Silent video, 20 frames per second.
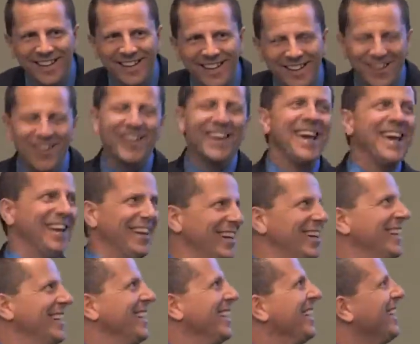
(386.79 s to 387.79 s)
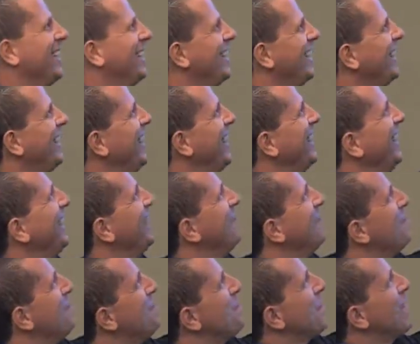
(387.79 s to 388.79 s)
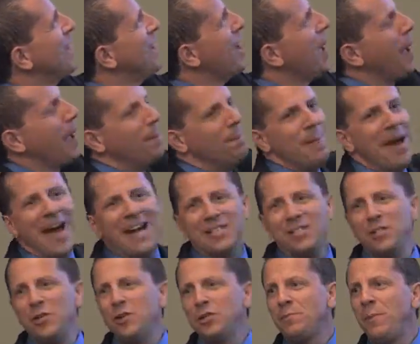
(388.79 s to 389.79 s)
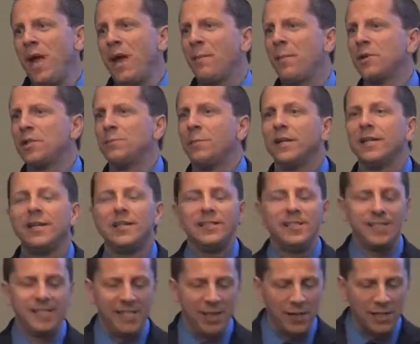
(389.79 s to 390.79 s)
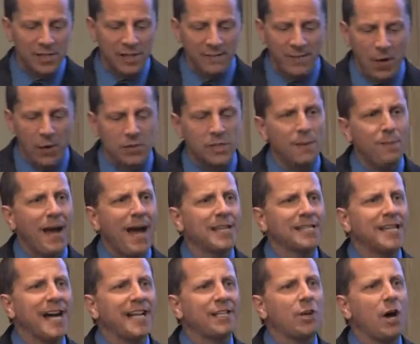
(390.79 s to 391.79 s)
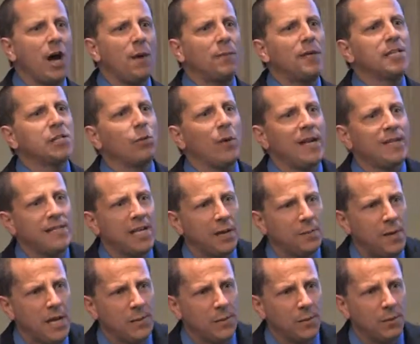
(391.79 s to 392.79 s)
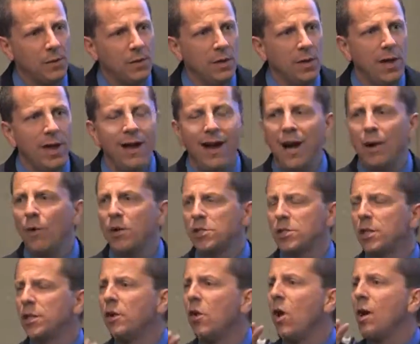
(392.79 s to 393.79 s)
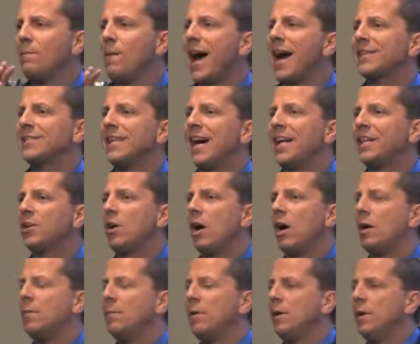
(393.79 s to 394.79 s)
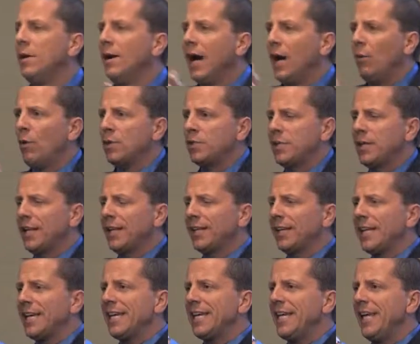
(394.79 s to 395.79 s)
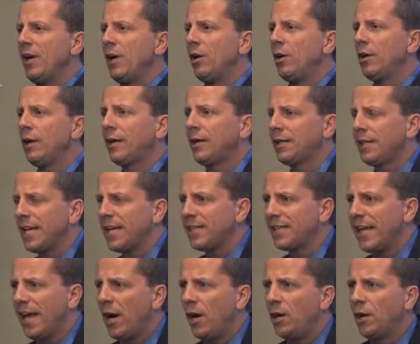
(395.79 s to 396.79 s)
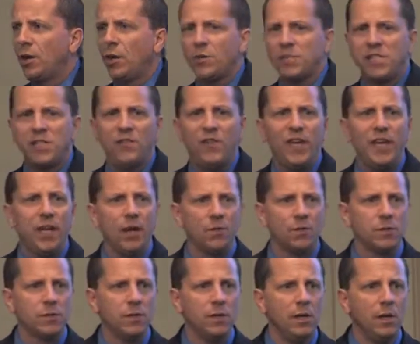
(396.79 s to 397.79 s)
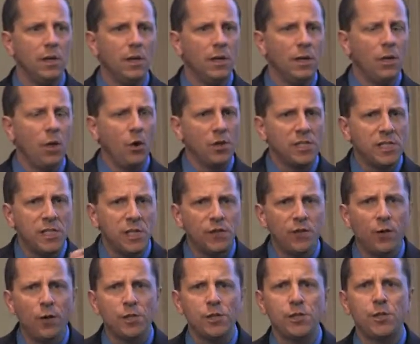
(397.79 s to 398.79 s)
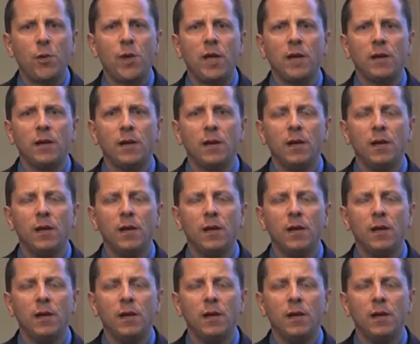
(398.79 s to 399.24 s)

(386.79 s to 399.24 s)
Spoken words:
Okay, good. Right. Max newspapers, but seriously, folks, the Max.com, this is what I tell people. I want you to go on Max.com. I want you to click here, click there, go see videos. Go see the first 3.